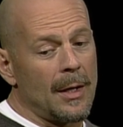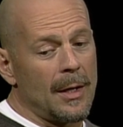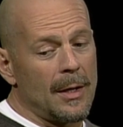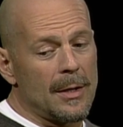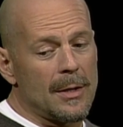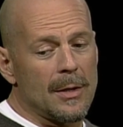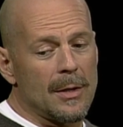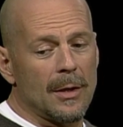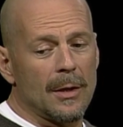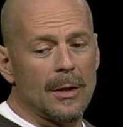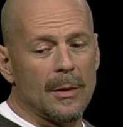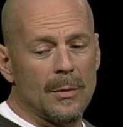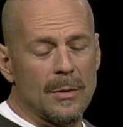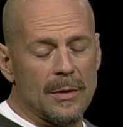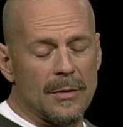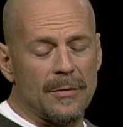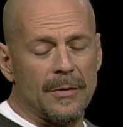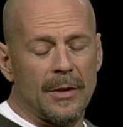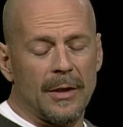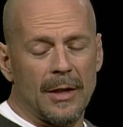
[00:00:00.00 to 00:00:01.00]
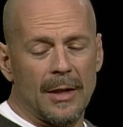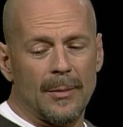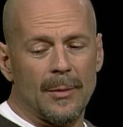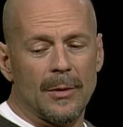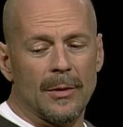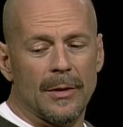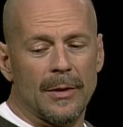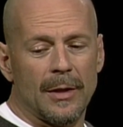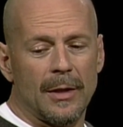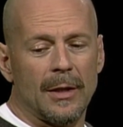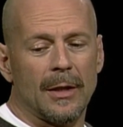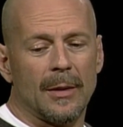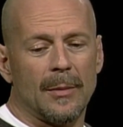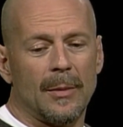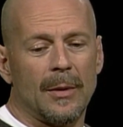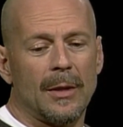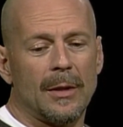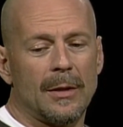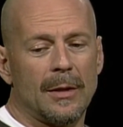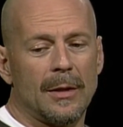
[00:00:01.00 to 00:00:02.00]
It certainly was a phenomenal thing. I
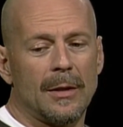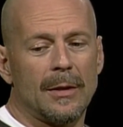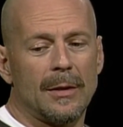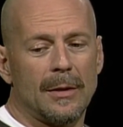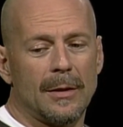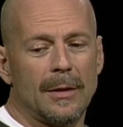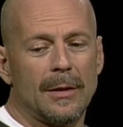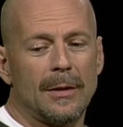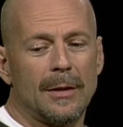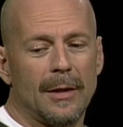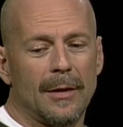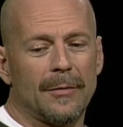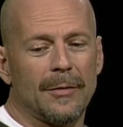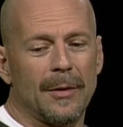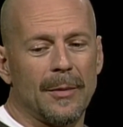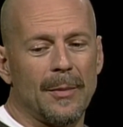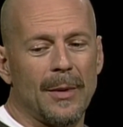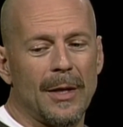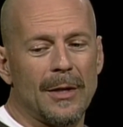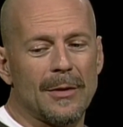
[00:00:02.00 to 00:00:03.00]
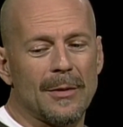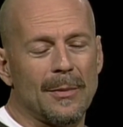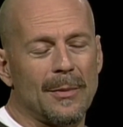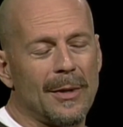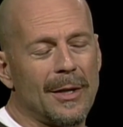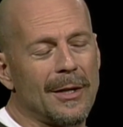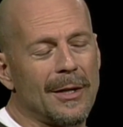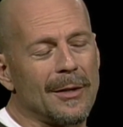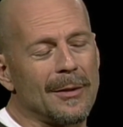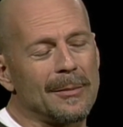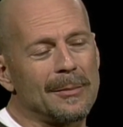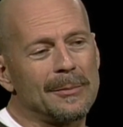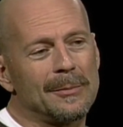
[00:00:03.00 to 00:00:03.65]
mean, it, it, it definitely made some money.